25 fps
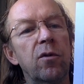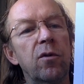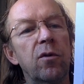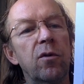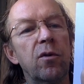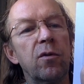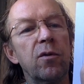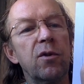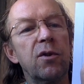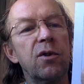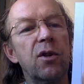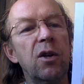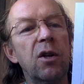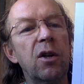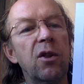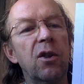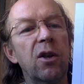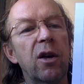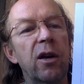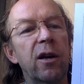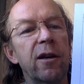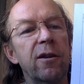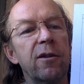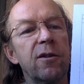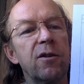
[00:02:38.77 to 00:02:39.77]
You see
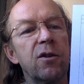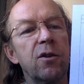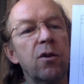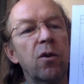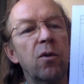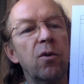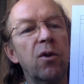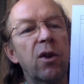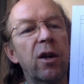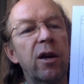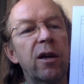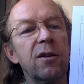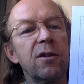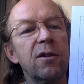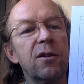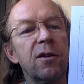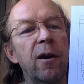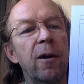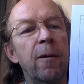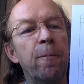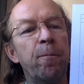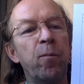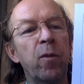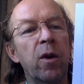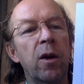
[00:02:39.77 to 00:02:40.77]
that. So
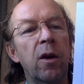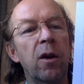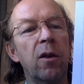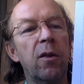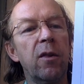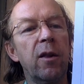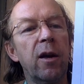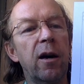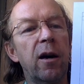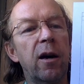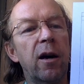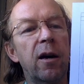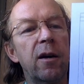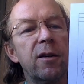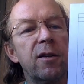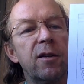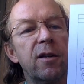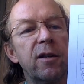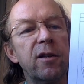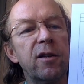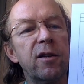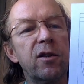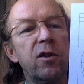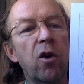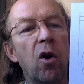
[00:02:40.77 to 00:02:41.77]
there are
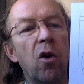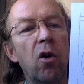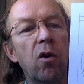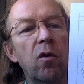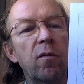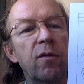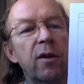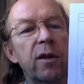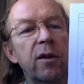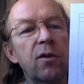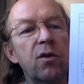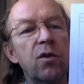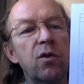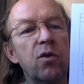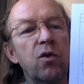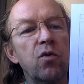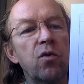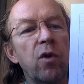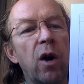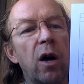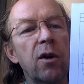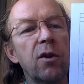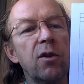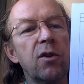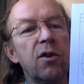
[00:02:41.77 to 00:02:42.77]
dissolving
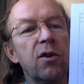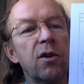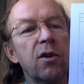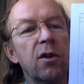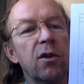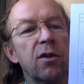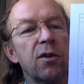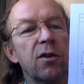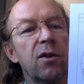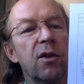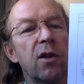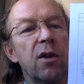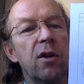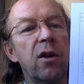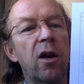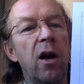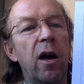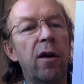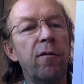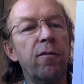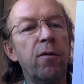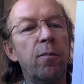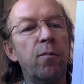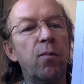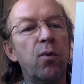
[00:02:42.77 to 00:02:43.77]
structures that
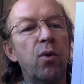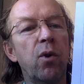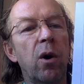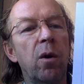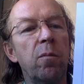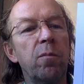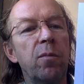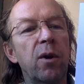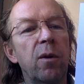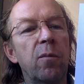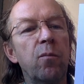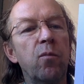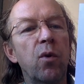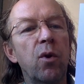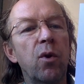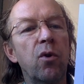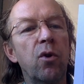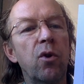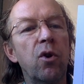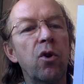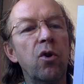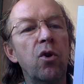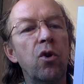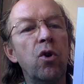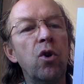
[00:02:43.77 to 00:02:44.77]
have a problem with
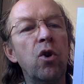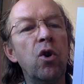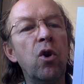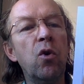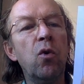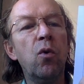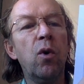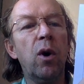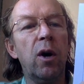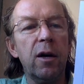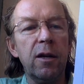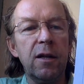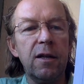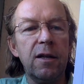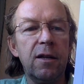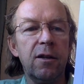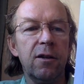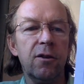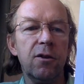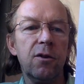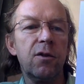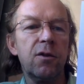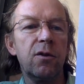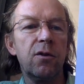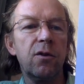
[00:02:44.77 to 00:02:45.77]
new
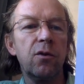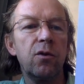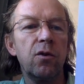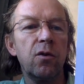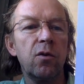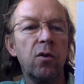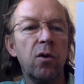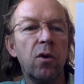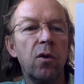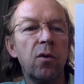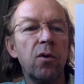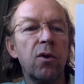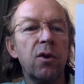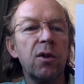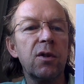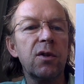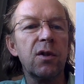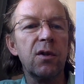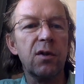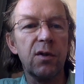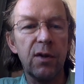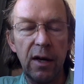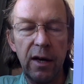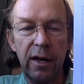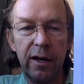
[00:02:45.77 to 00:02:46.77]
ideas. You know, this
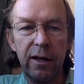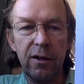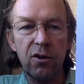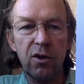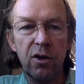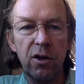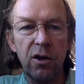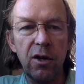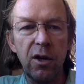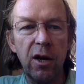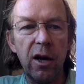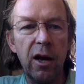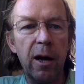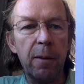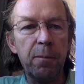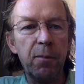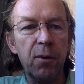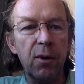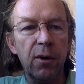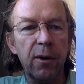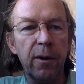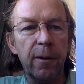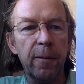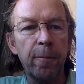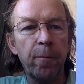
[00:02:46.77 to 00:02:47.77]
is actually
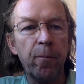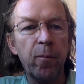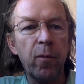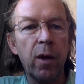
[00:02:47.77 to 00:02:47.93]
happening.